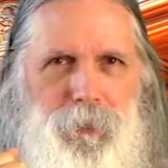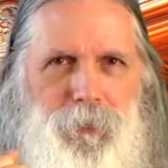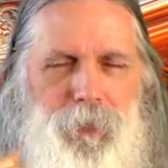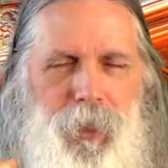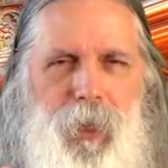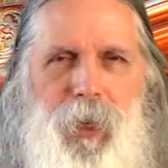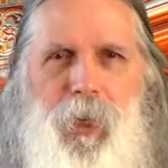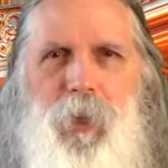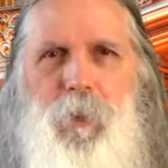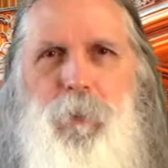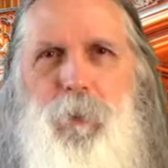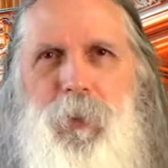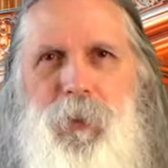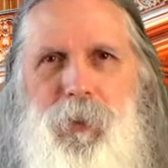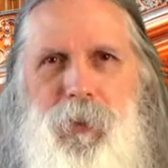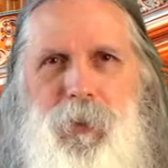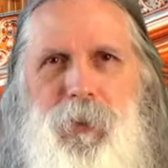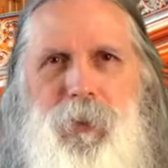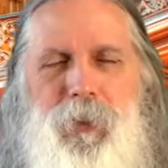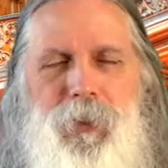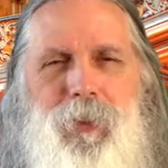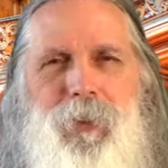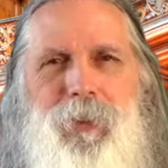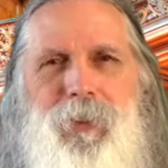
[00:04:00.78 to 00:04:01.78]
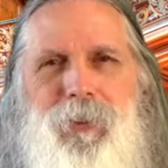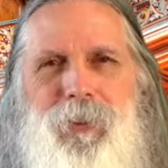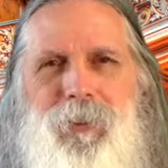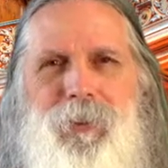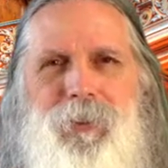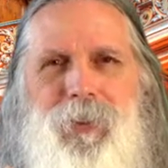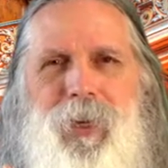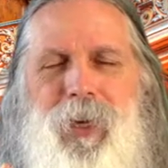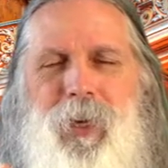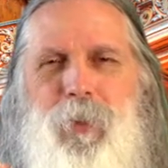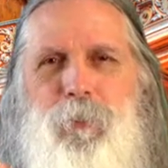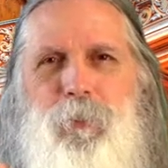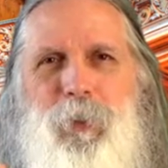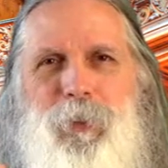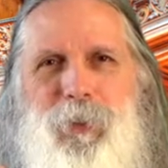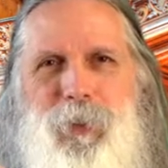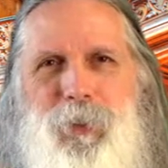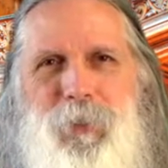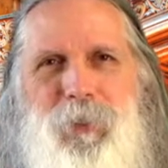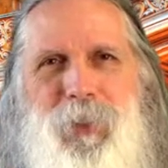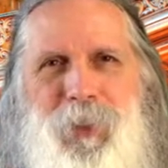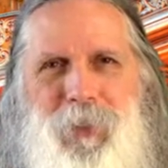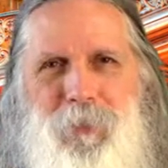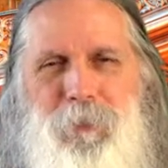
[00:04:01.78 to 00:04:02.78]
how much, how
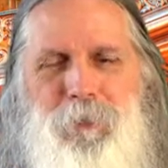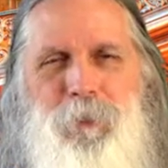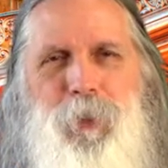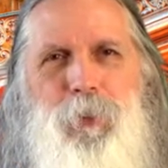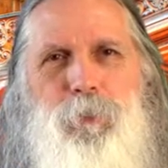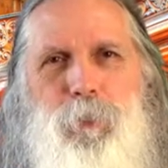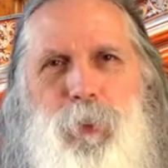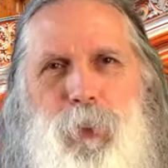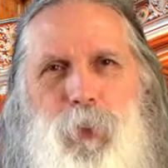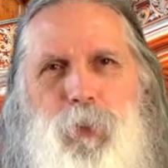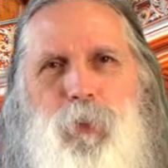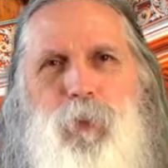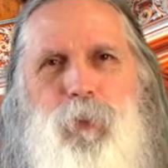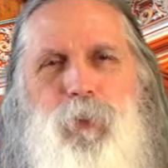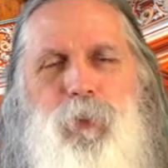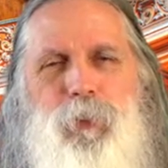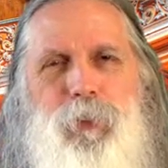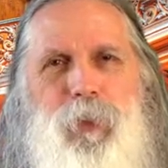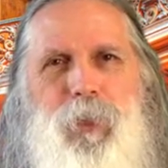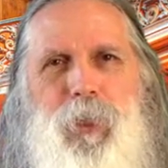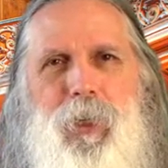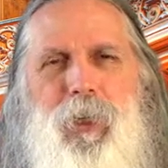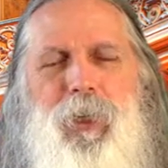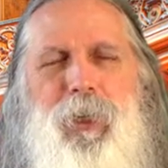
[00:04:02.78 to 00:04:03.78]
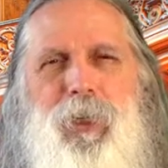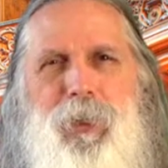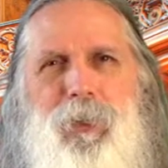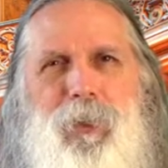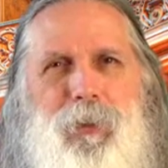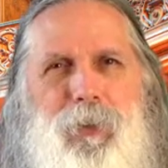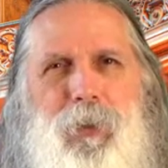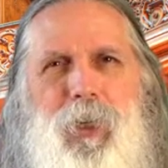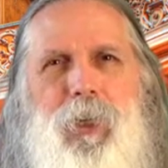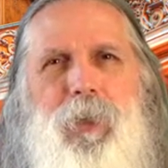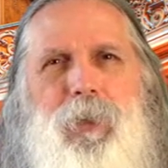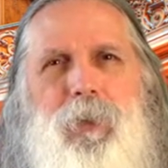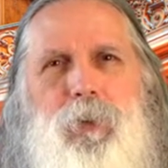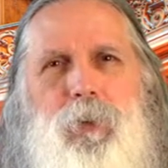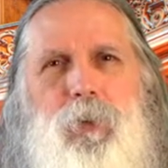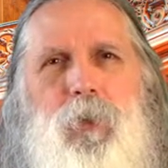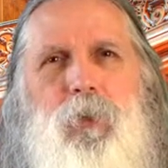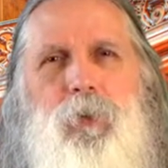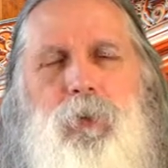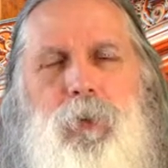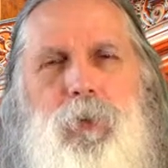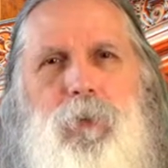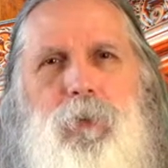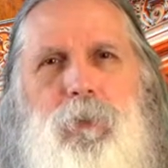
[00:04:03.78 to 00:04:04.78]
much life can we hold in a tight
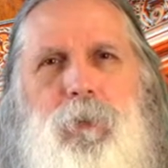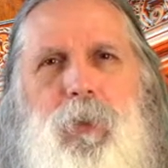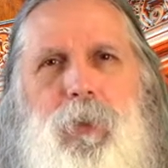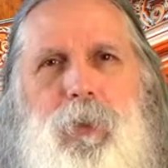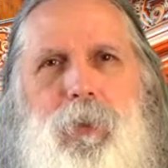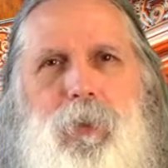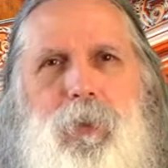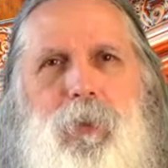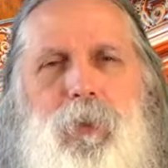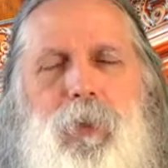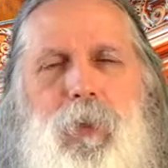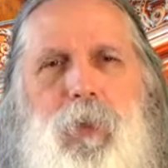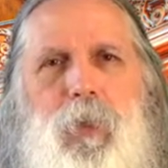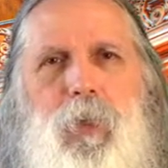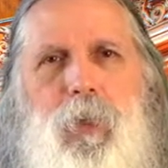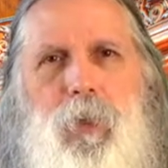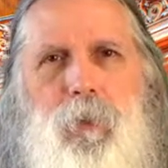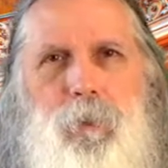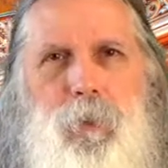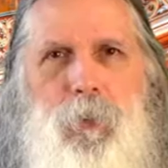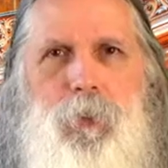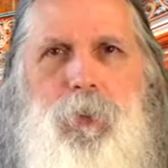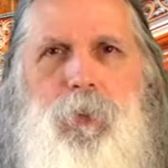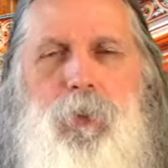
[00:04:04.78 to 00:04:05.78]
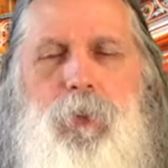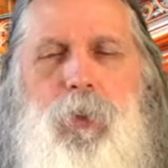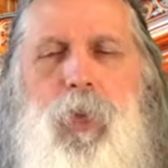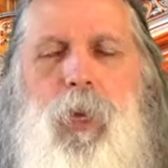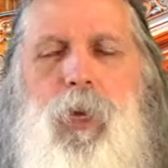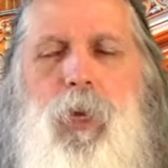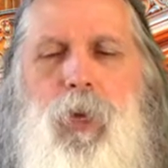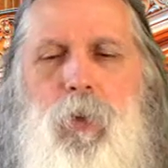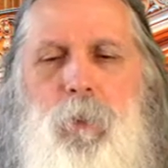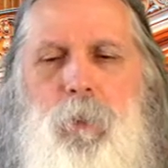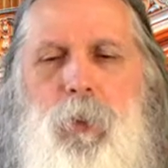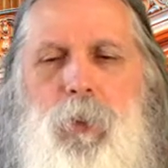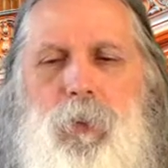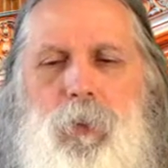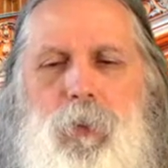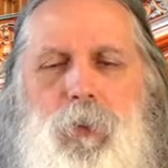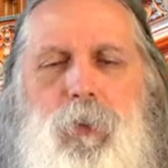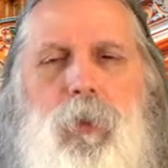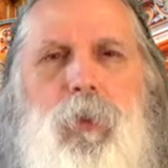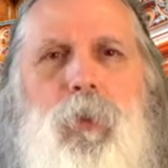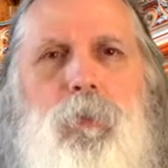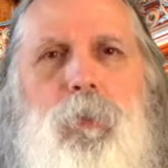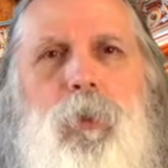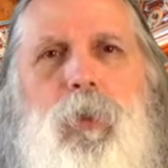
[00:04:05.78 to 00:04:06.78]
closed fist versus how
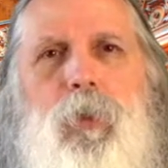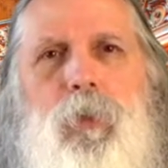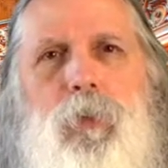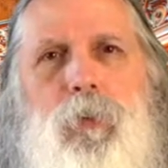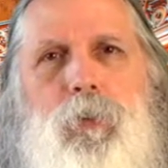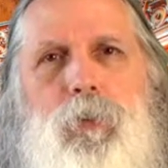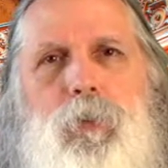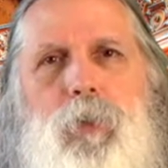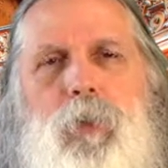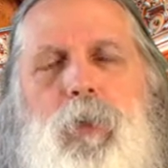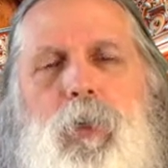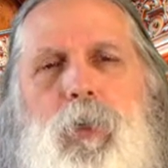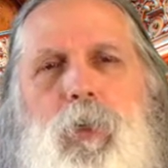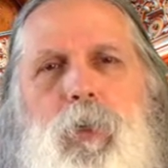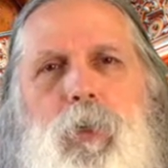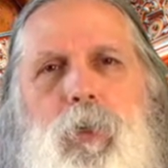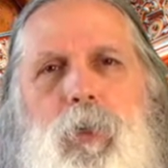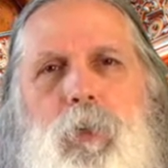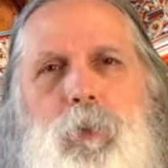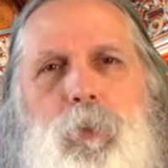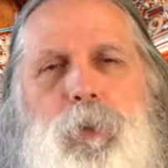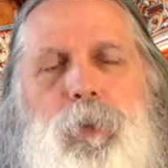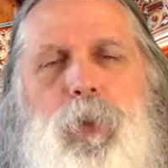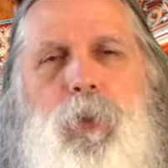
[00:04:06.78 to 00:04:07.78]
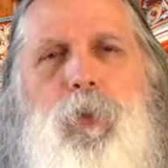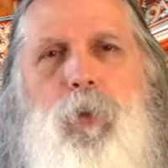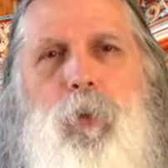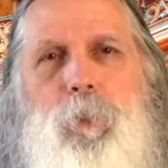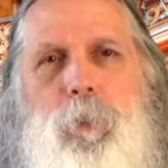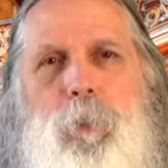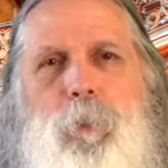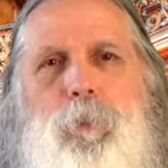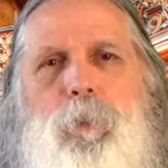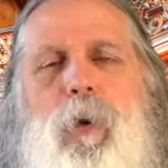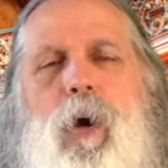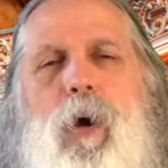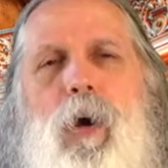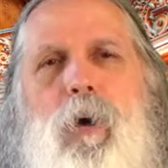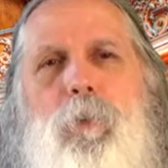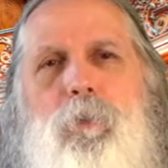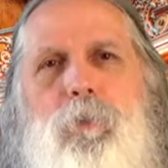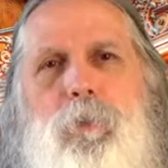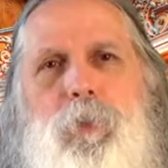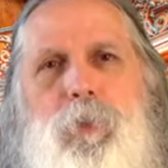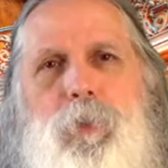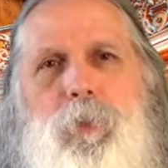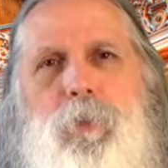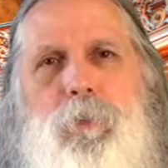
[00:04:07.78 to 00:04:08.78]
much can we hold with our open
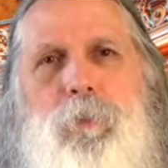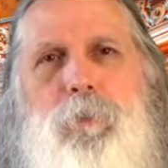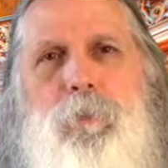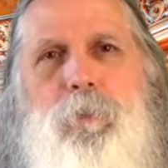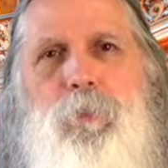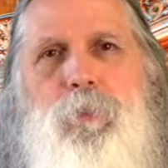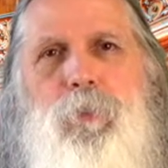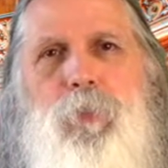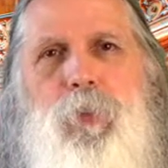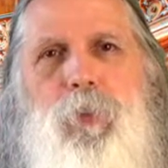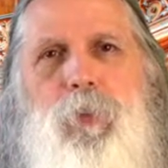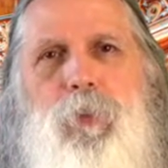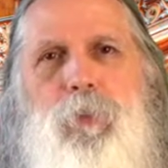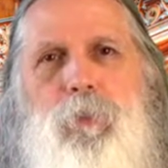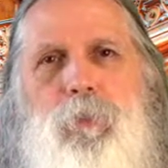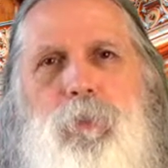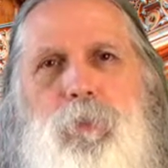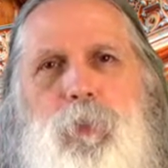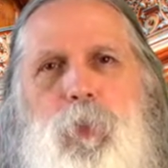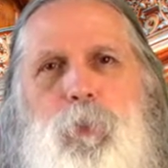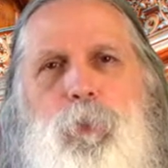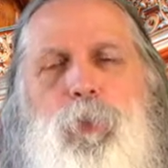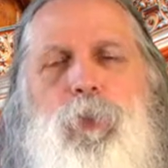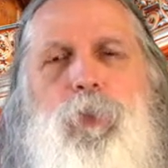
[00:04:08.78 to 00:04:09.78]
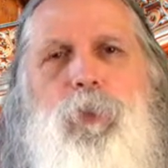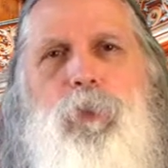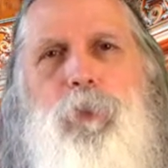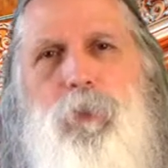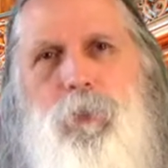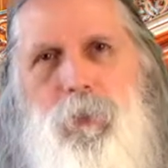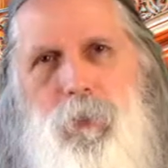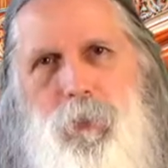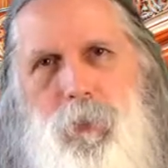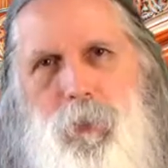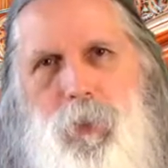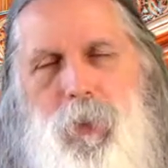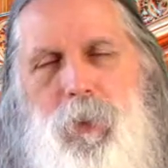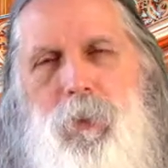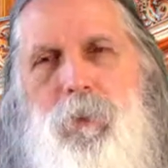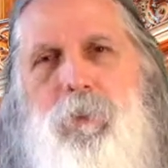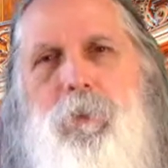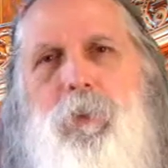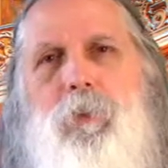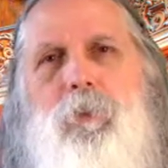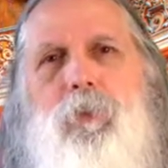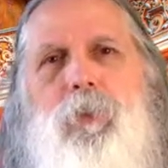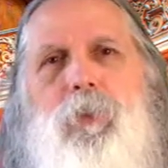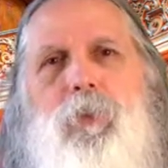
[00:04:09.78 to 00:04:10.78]
palms, where we
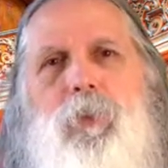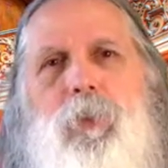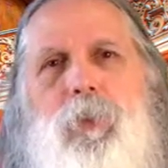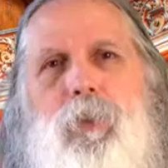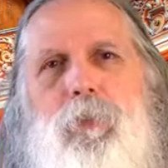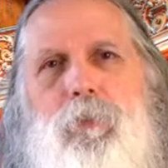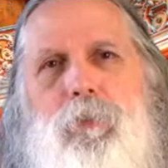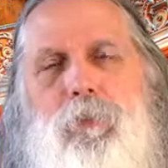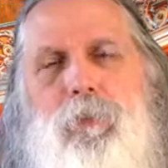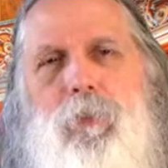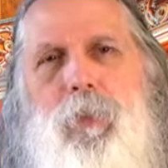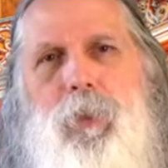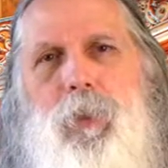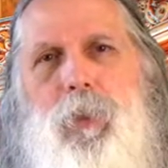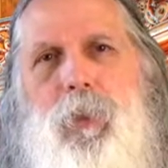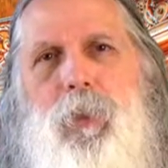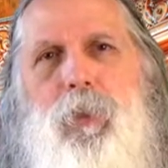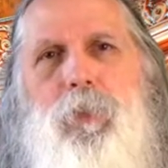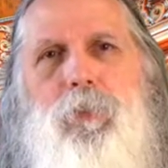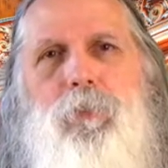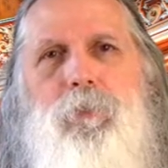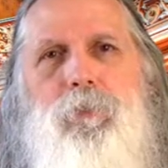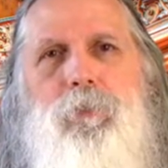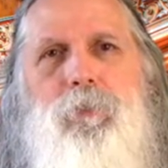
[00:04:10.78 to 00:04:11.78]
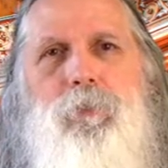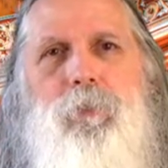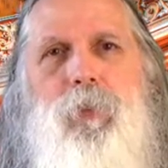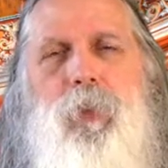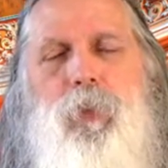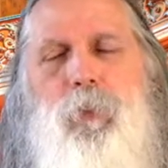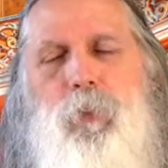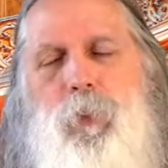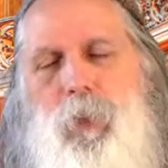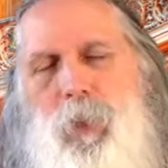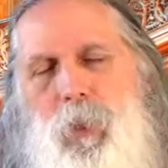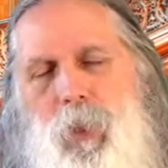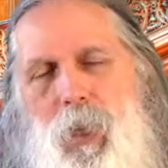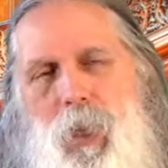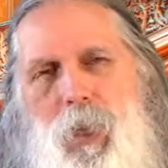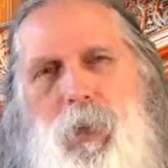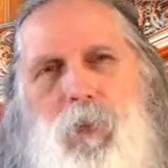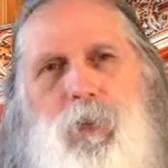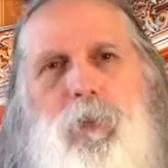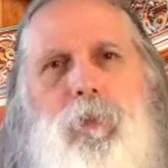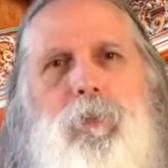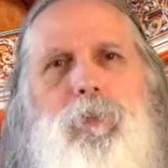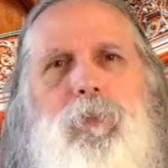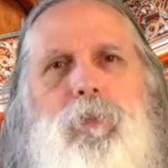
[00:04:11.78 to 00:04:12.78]
give and receive freely and we
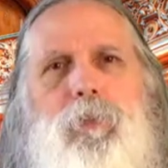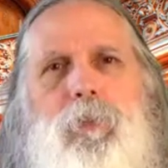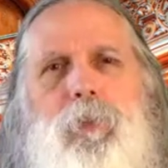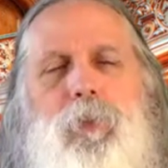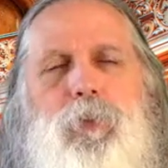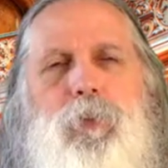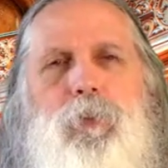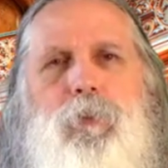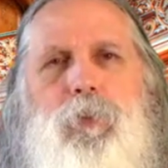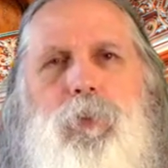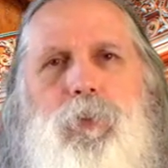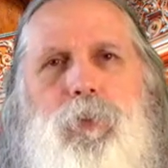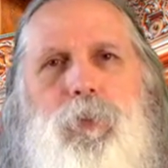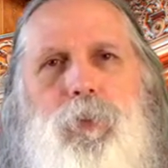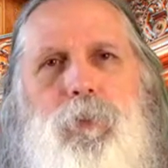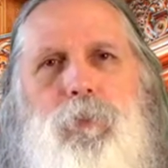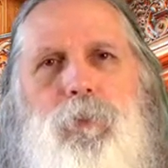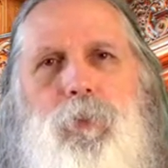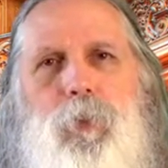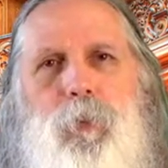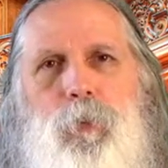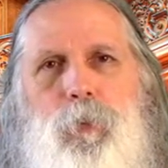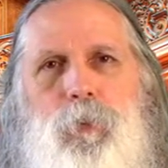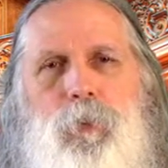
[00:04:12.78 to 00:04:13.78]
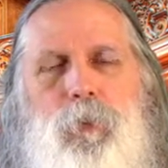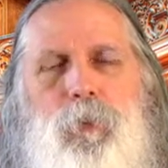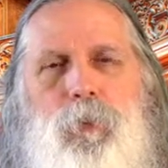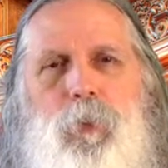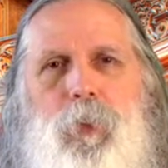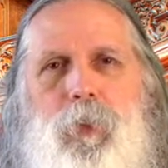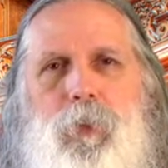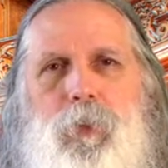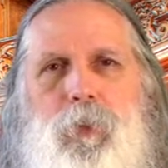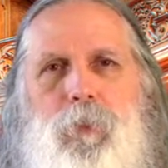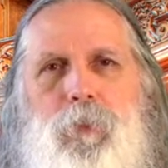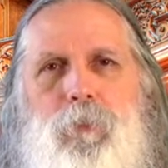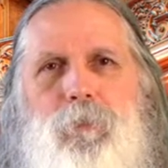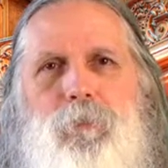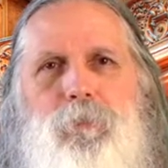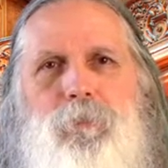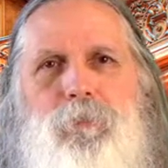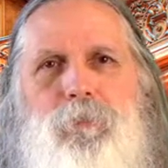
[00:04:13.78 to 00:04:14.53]
allow the universe to flow through us.